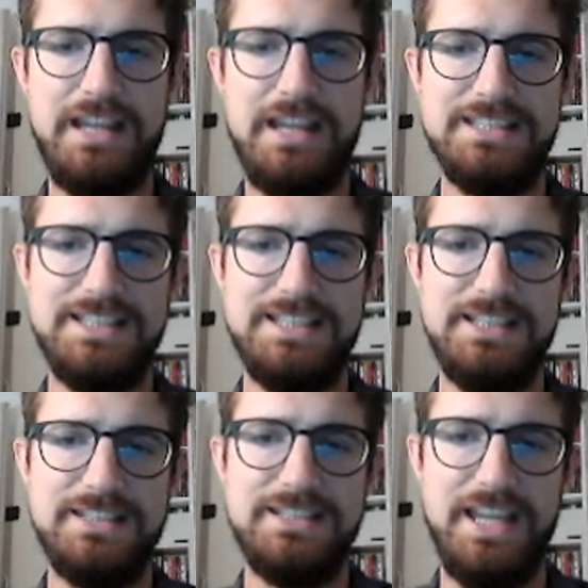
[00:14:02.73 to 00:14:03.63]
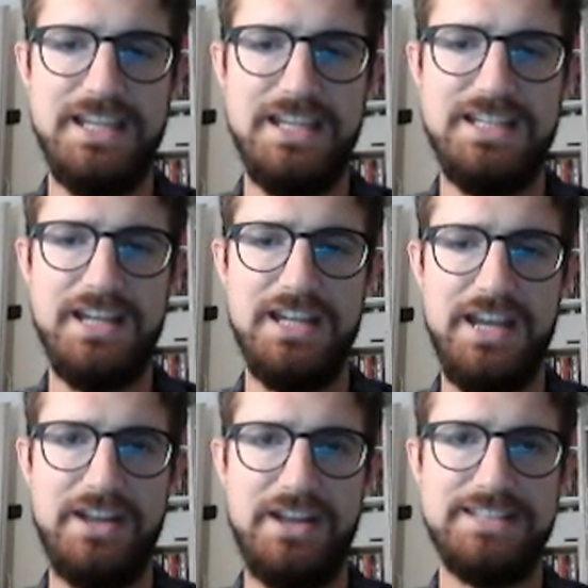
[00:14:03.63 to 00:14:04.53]
still take
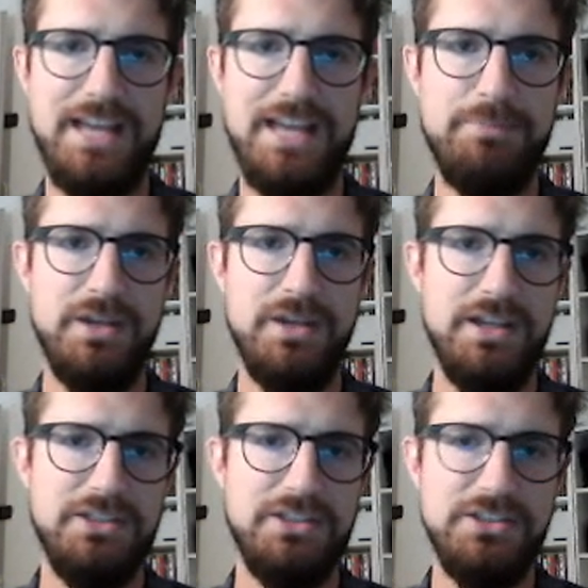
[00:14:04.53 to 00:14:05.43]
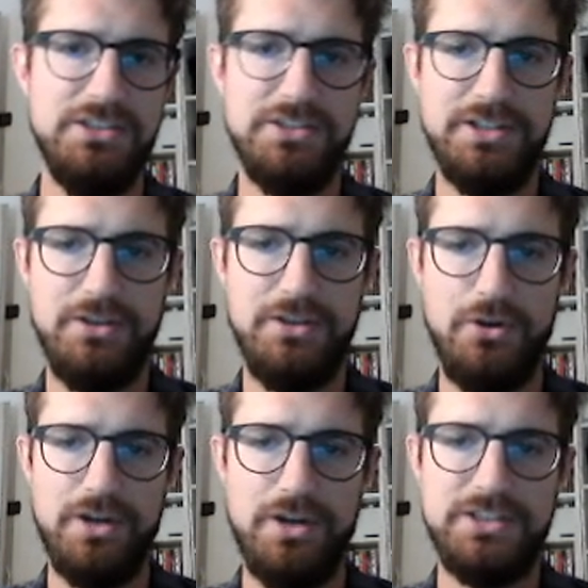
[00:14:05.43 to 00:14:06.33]
another step here
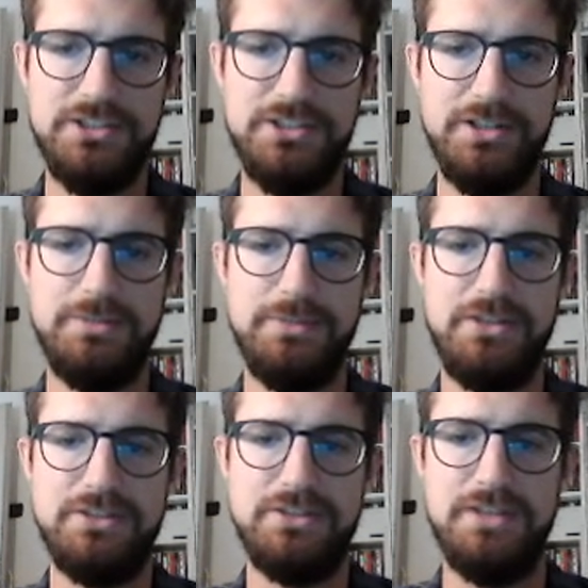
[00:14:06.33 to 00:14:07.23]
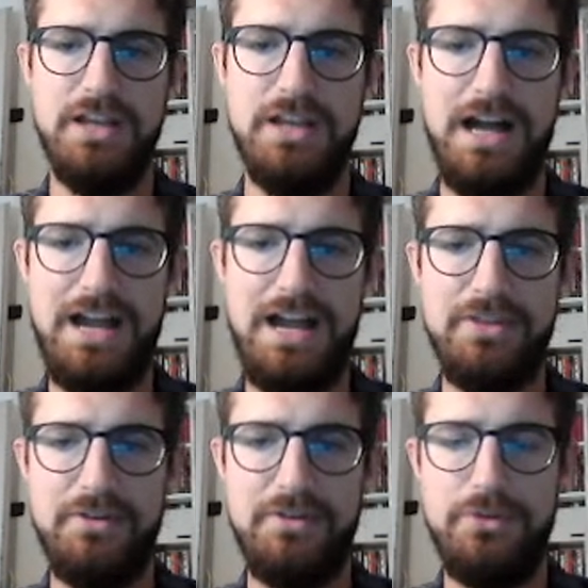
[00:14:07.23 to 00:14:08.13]
or here, because
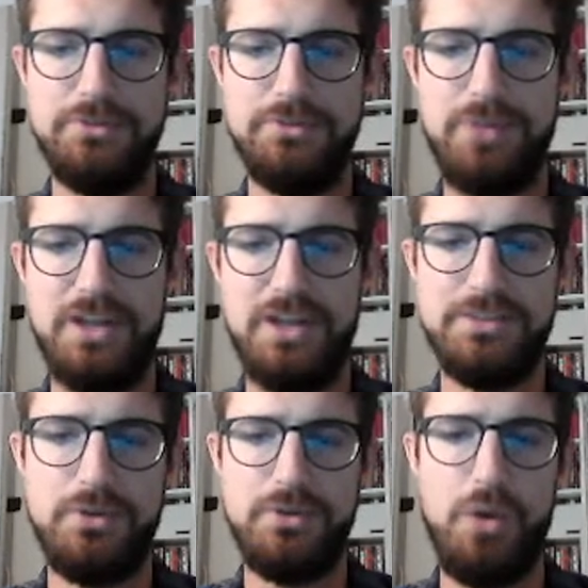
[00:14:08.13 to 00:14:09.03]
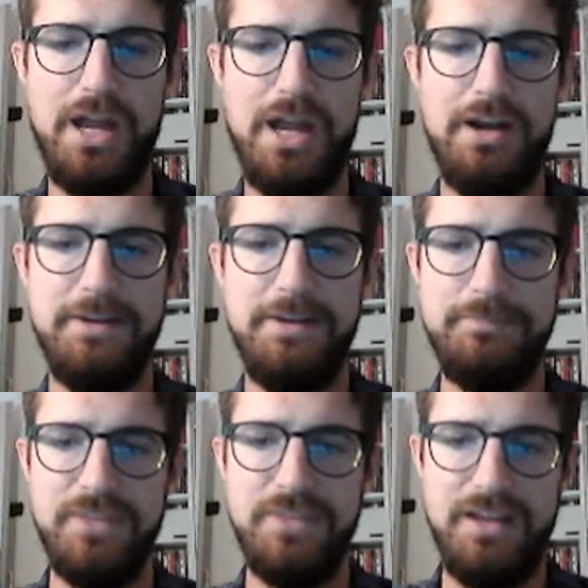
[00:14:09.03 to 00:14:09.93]
either of those spots require
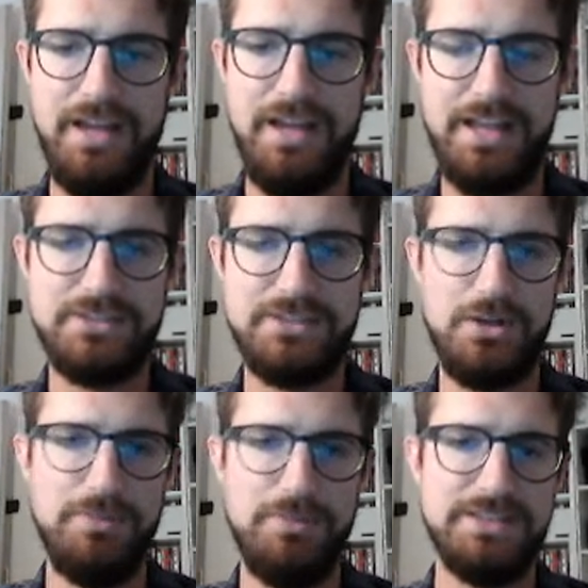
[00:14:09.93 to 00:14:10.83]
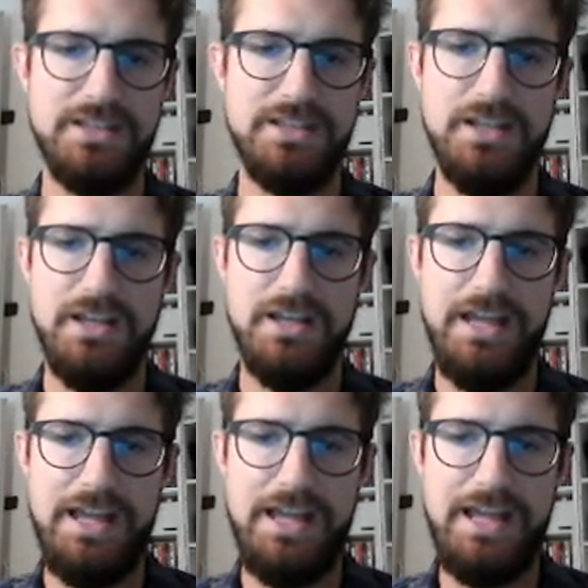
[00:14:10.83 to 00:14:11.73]
an extra compass.
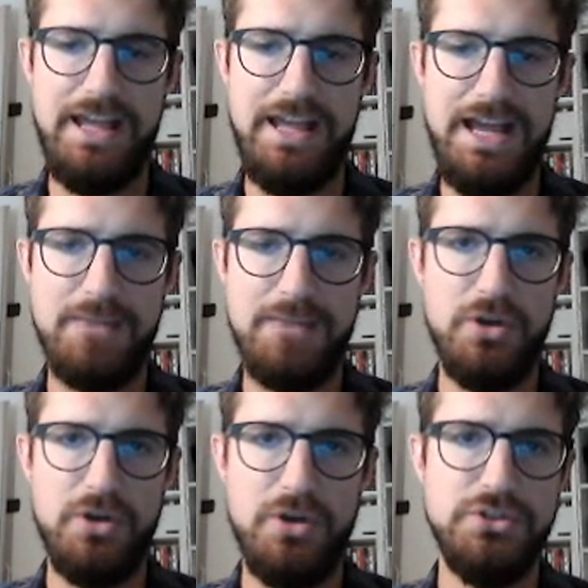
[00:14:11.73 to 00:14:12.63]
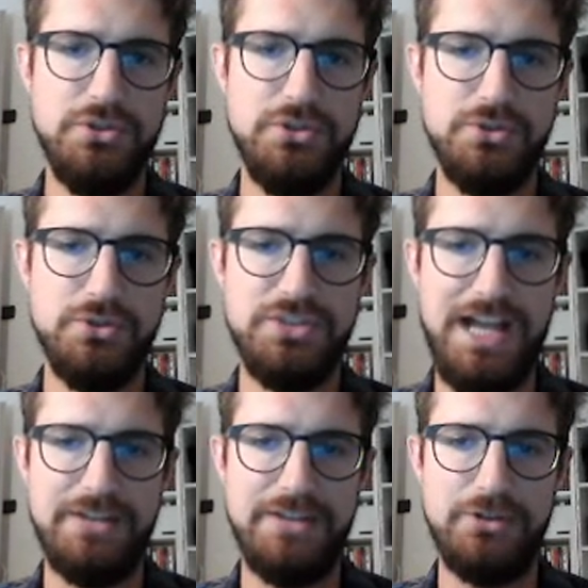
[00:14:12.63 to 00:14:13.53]
And I'm going to use the
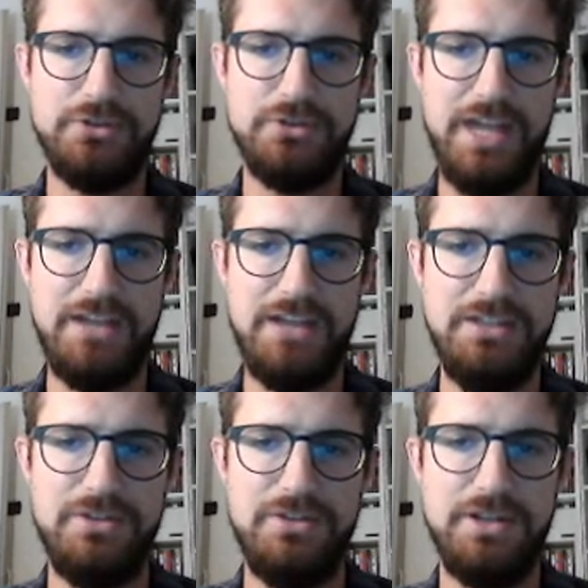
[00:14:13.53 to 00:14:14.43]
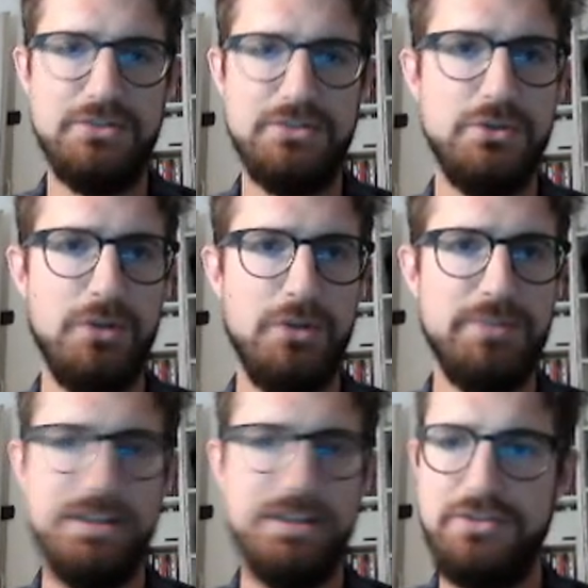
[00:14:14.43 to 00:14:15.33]
idol to get either the 2
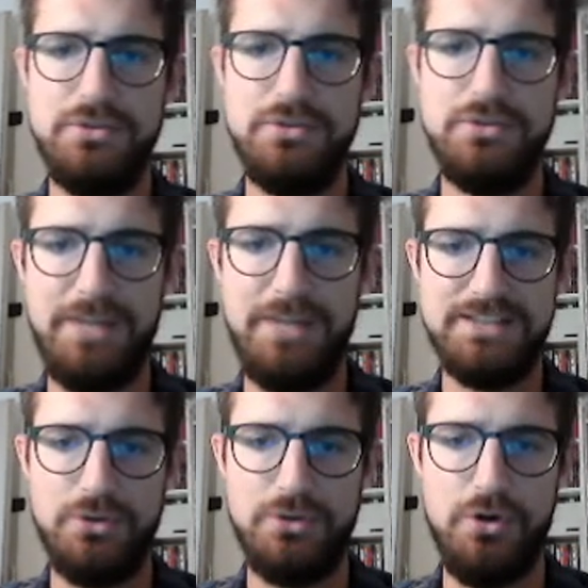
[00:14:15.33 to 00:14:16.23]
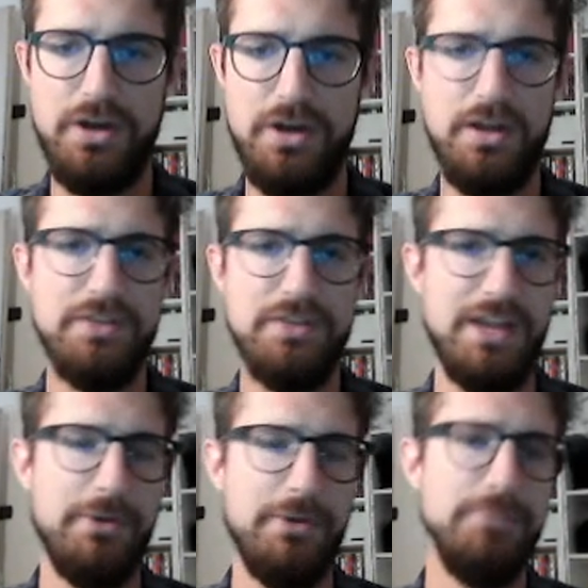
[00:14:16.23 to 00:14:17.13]
tablets or the
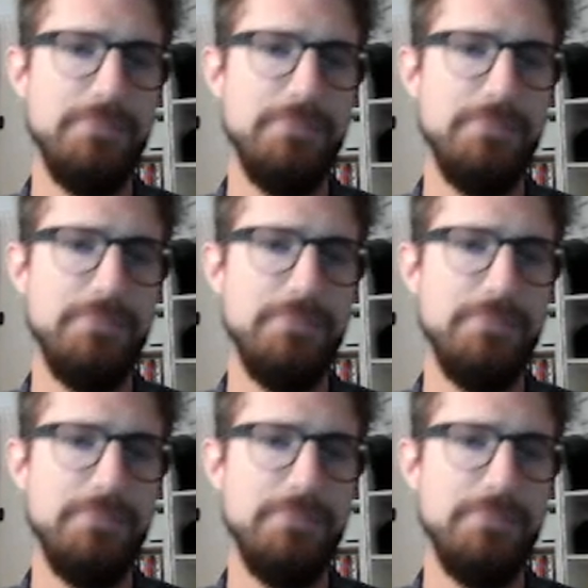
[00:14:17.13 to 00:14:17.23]
arrow.